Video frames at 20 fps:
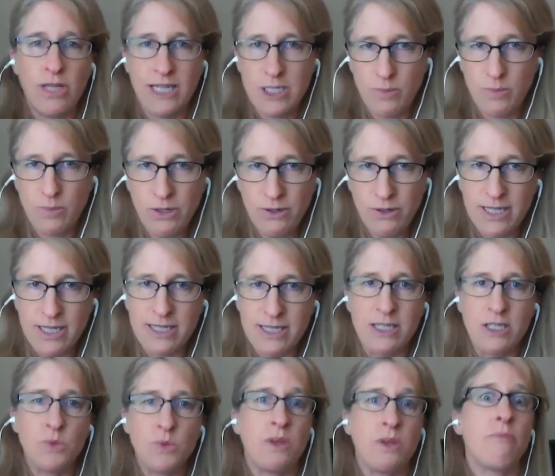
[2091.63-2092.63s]

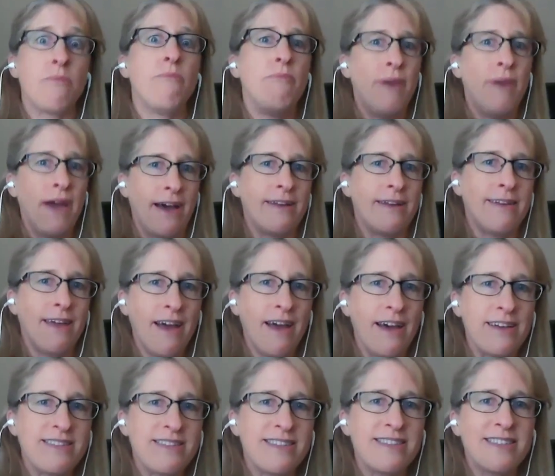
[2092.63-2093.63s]
experiences with bad
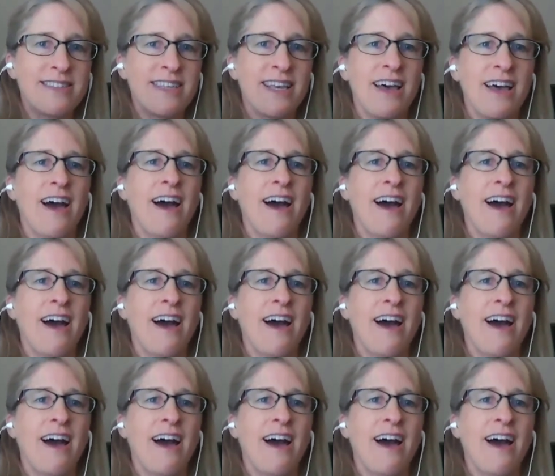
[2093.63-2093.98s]
guests.